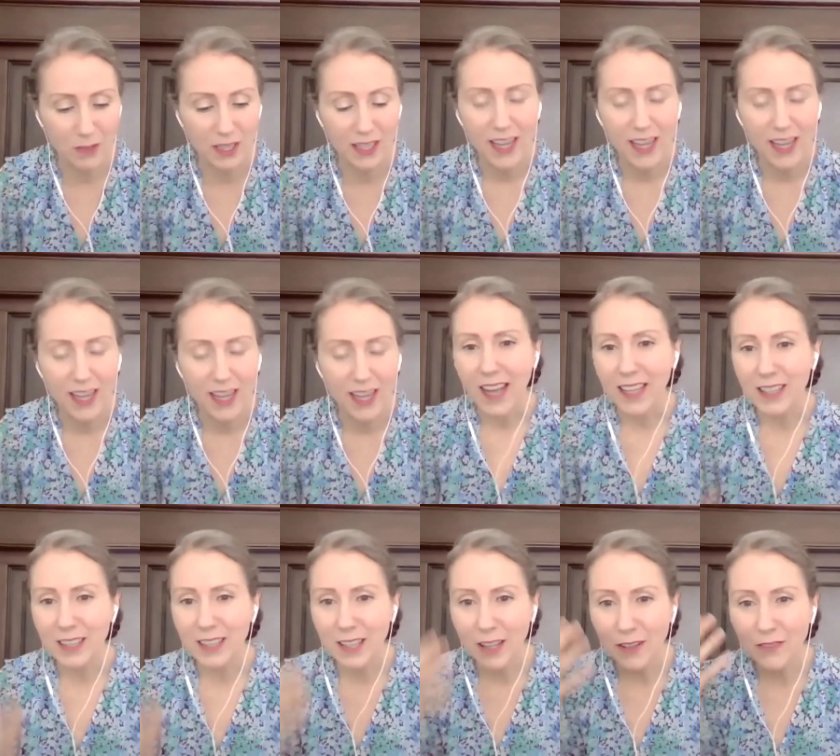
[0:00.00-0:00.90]
it.
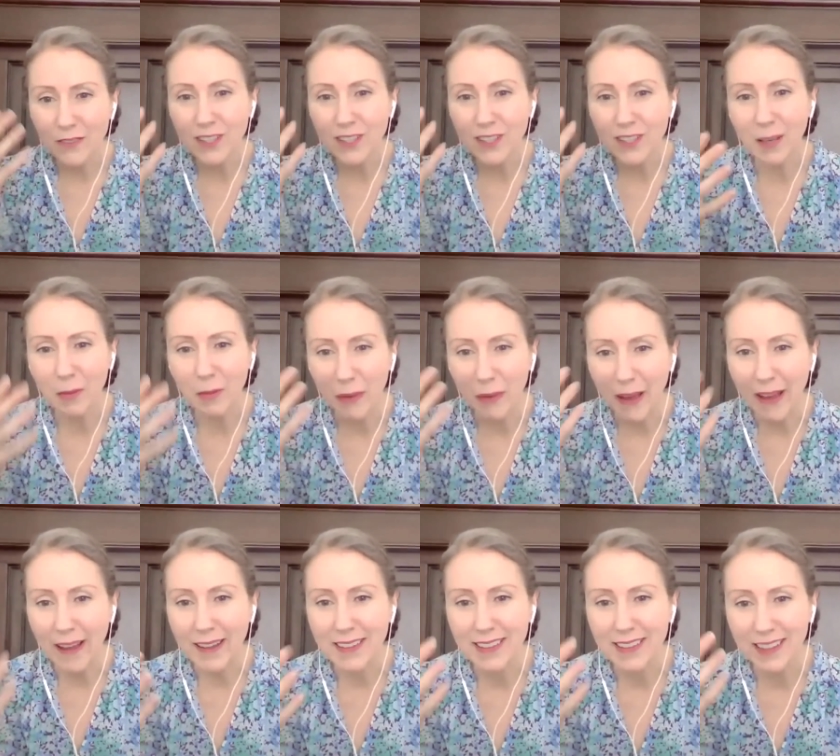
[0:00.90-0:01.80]
I'd love to get
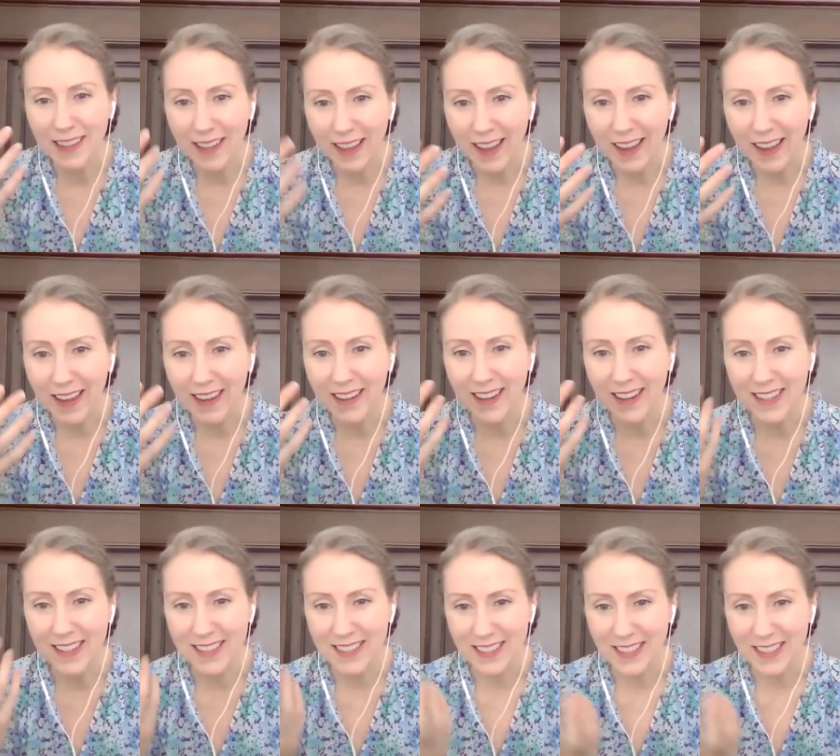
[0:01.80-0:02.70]
back to that
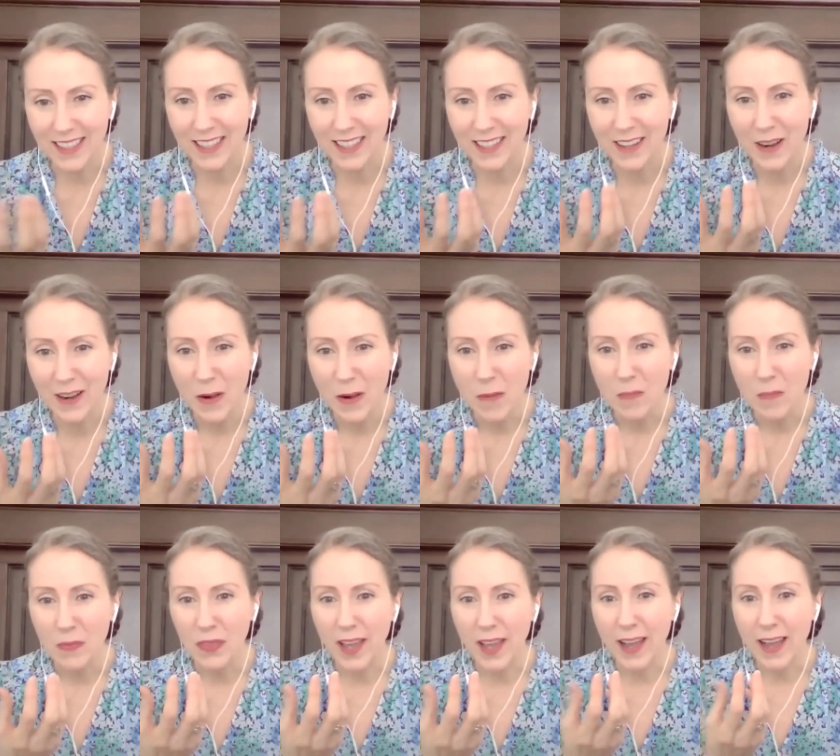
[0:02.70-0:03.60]
idea
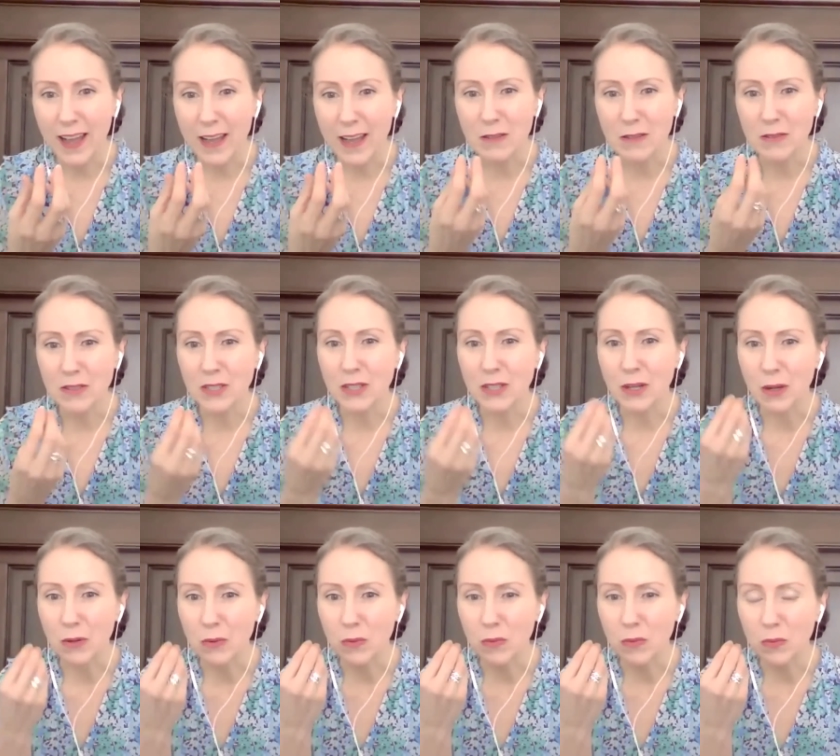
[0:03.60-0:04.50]
that, you
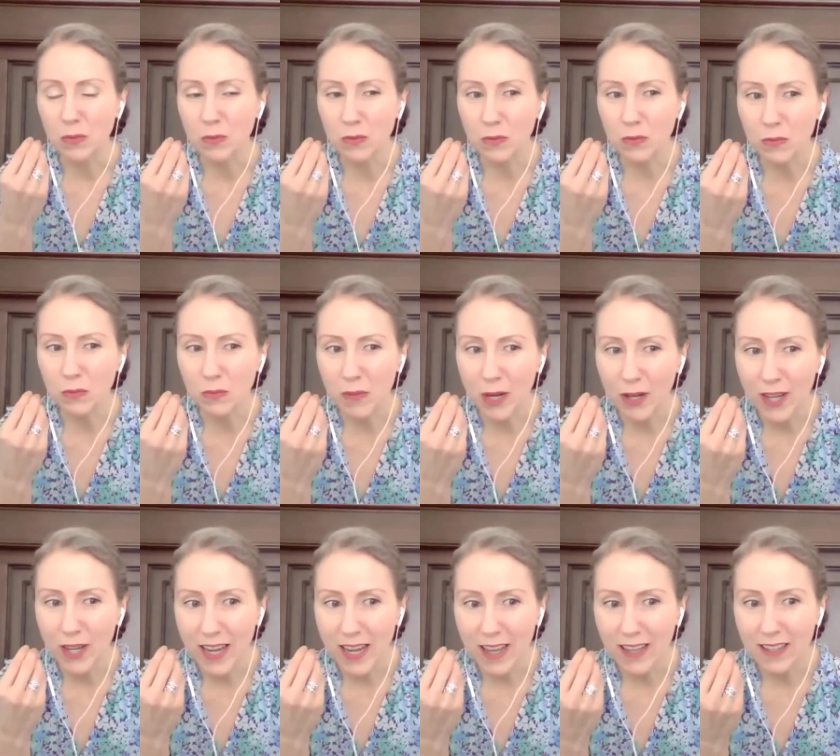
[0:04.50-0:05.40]
know,
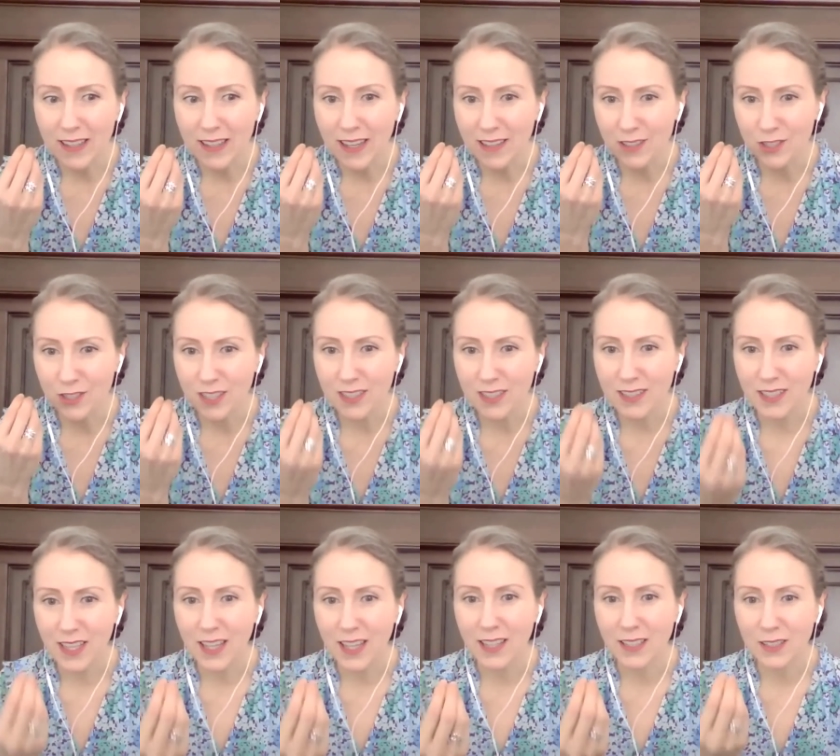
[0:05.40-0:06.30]
Marianne, as she
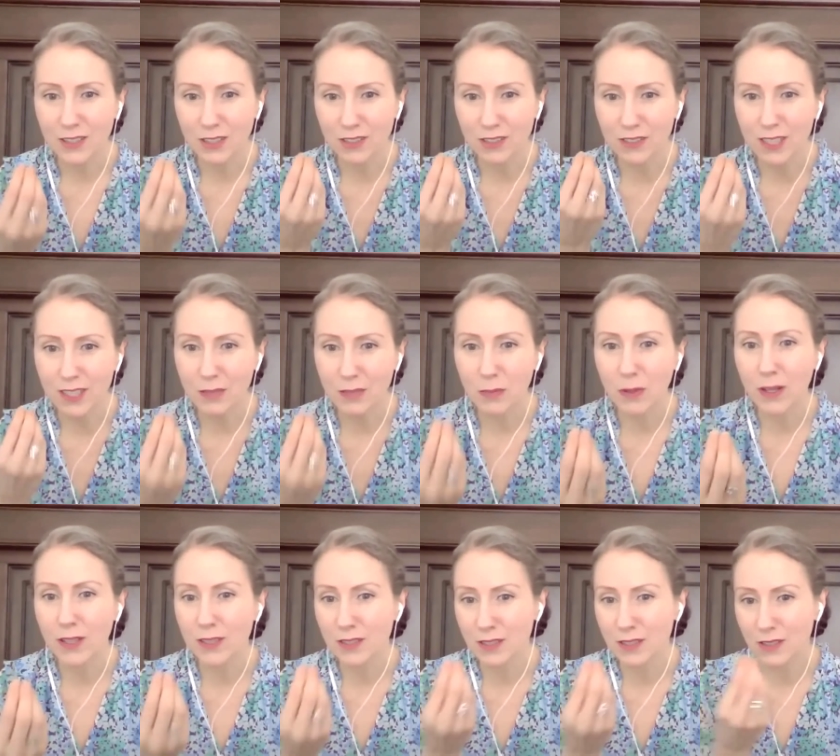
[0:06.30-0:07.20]
said in her
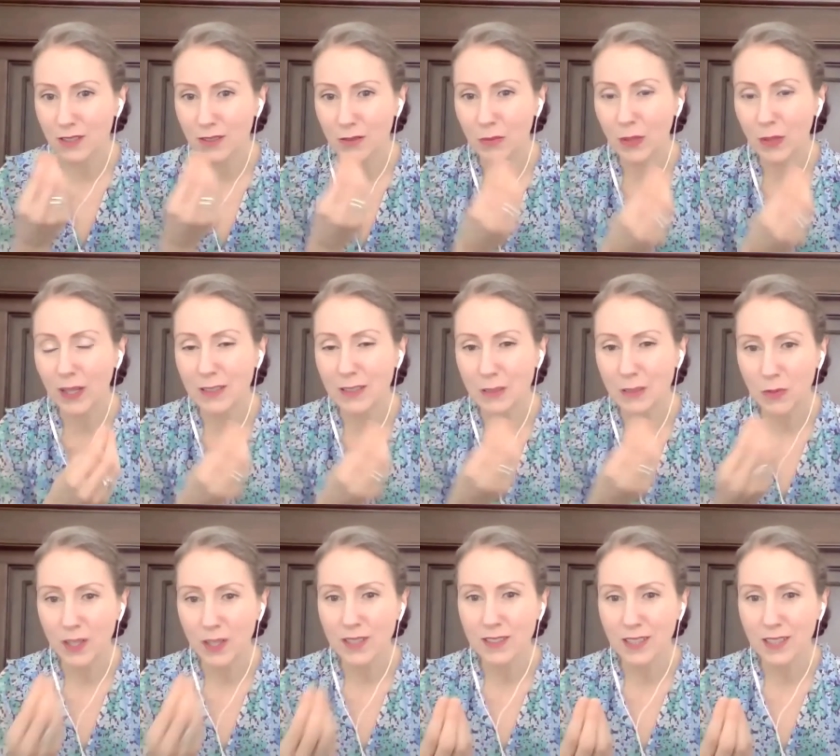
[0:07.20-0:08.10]
response to Biden's
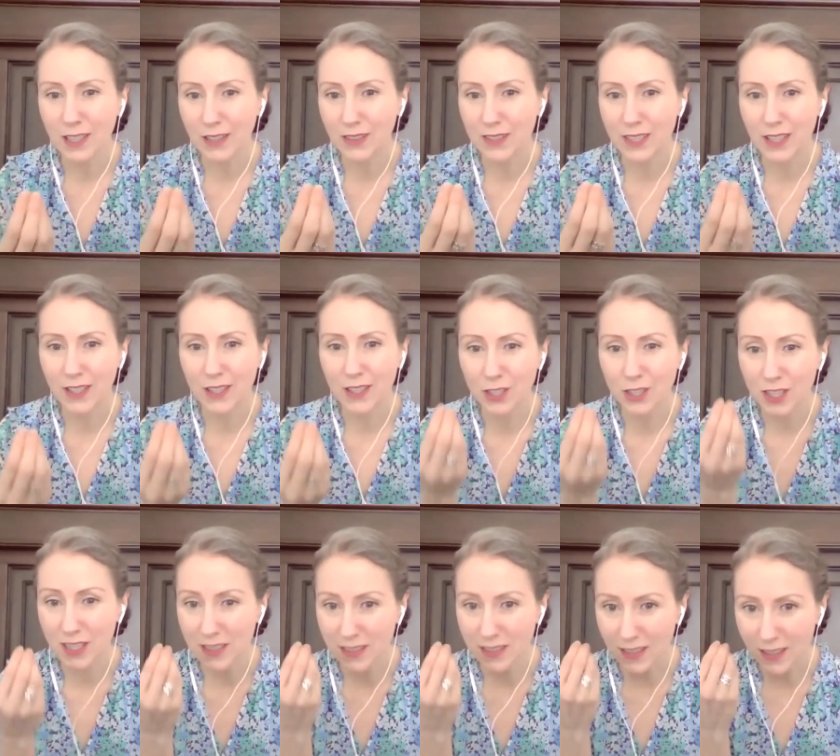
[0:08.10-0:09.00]
press secretary,
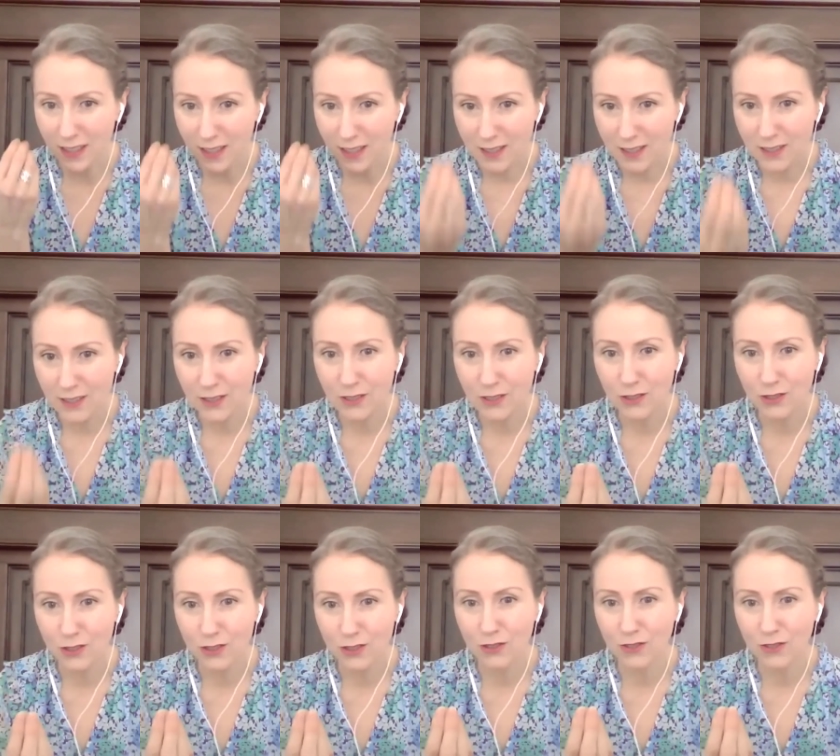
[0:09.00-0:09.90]
she has a
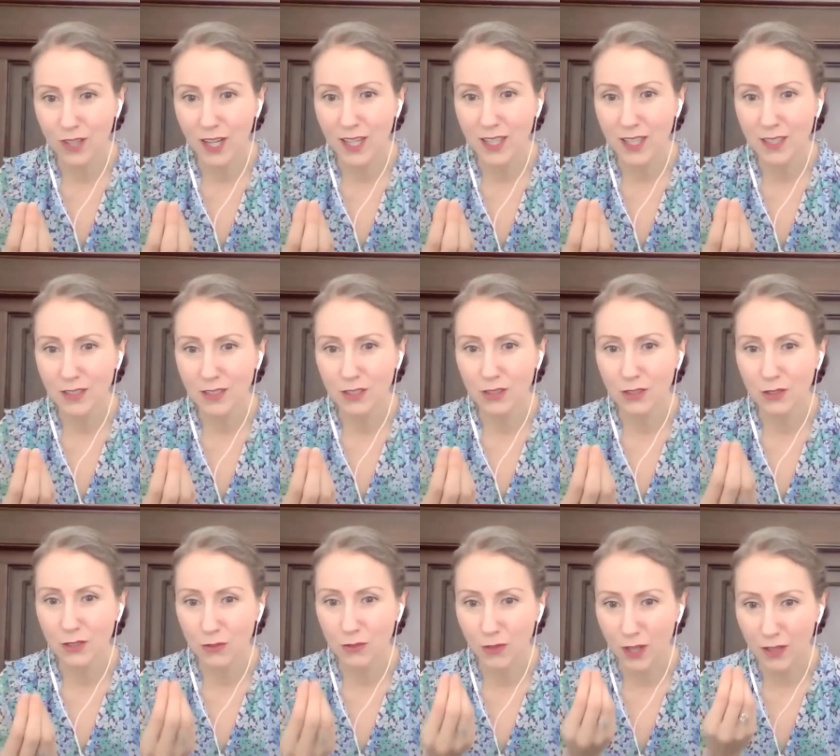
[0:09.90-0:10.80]
constitutional right
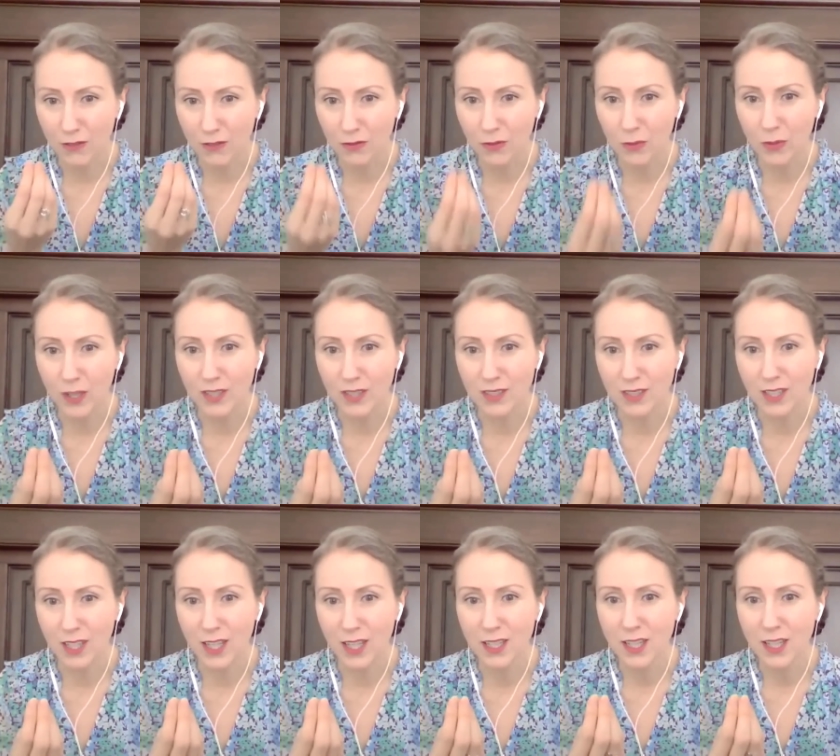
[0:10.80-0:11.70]
to run for
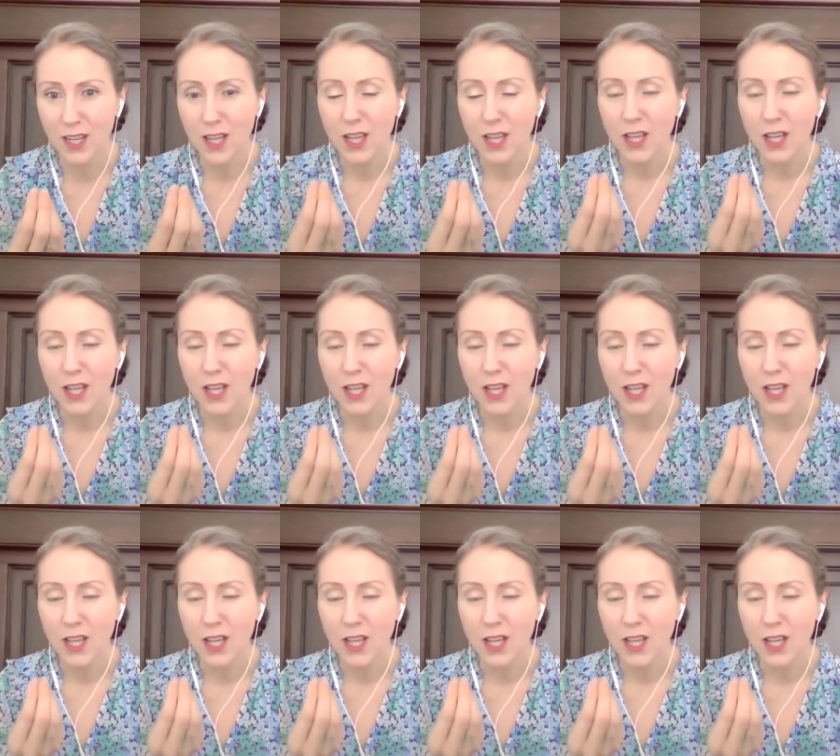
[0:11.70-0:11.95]
president.